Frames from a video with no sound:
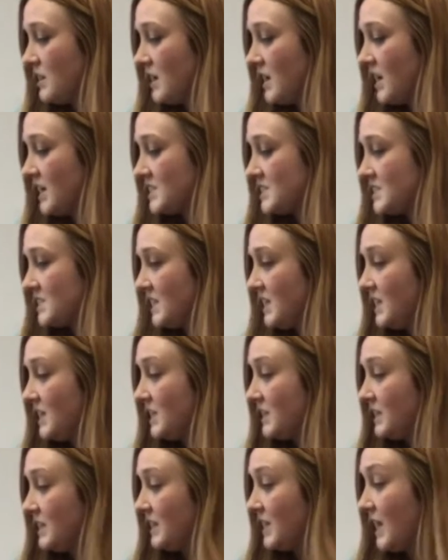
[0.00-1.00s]
A seed
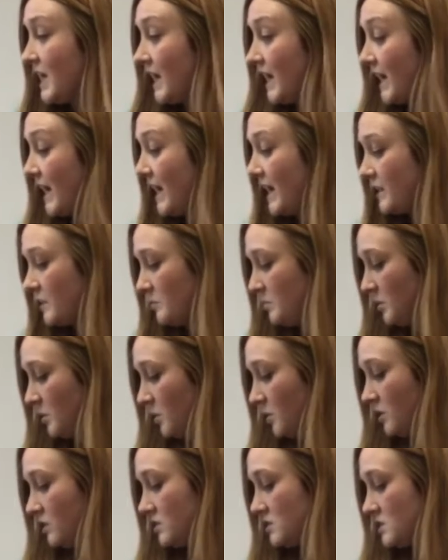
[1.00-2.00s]

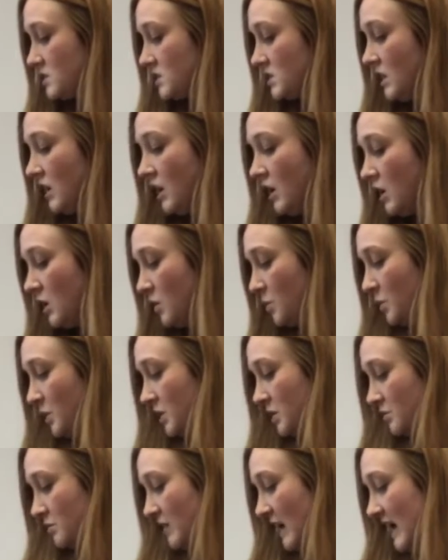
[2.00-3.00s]
catapults. When
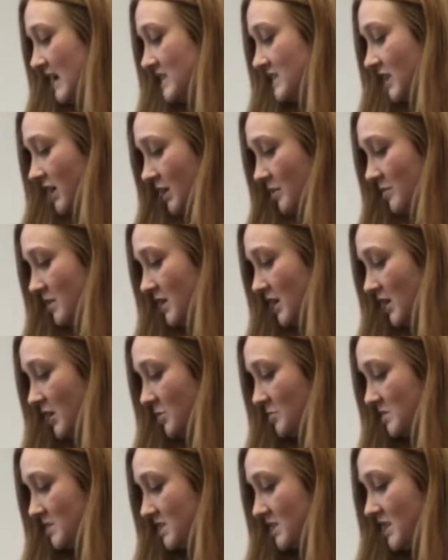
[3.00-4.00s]
the right time
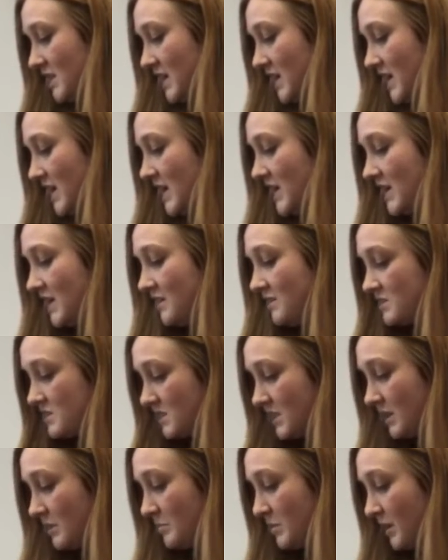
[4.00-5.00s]
comes, the hanging
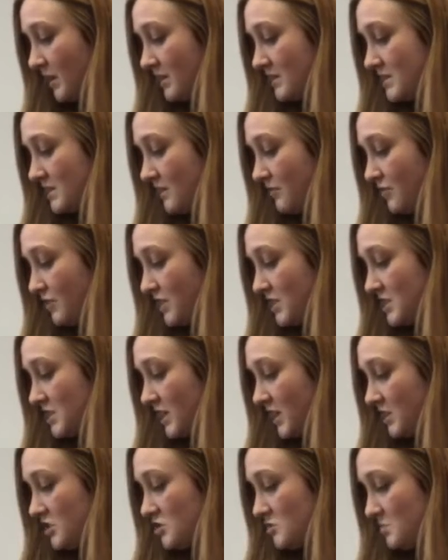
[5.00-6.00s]
seed pods of the
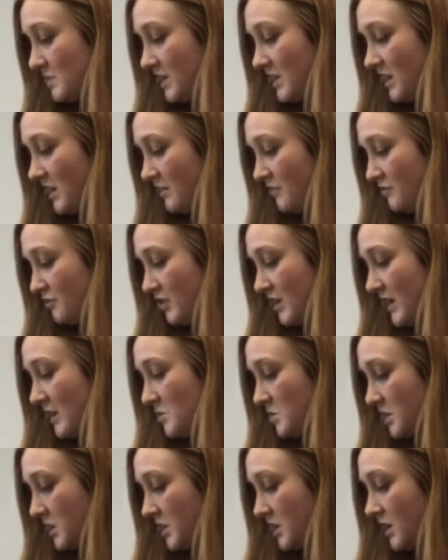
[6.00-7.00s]
touch-me-not
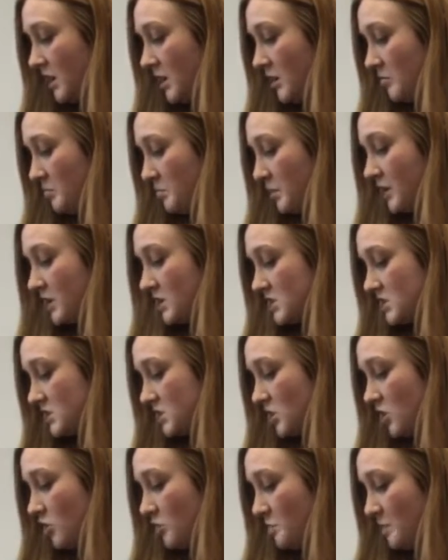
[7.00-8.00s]
flower burst
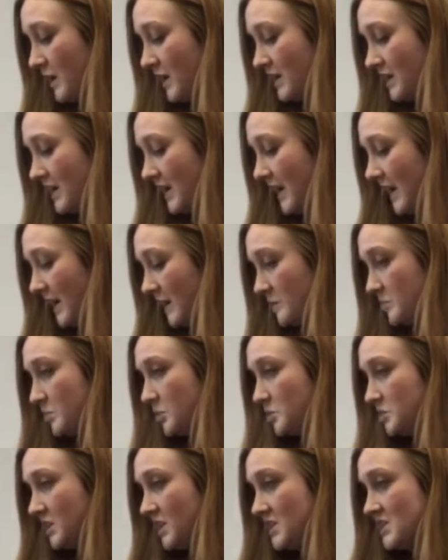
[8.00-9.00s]
open,
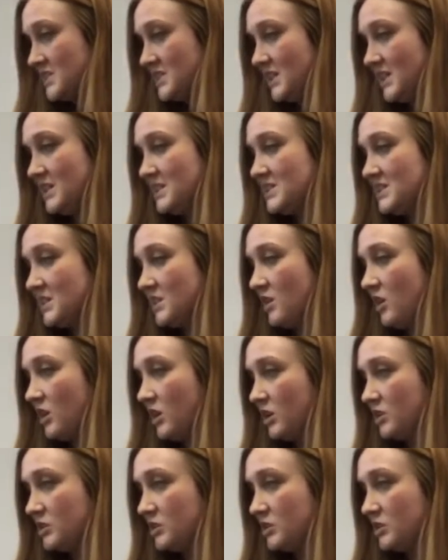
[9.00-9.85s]
catapulting seeds in all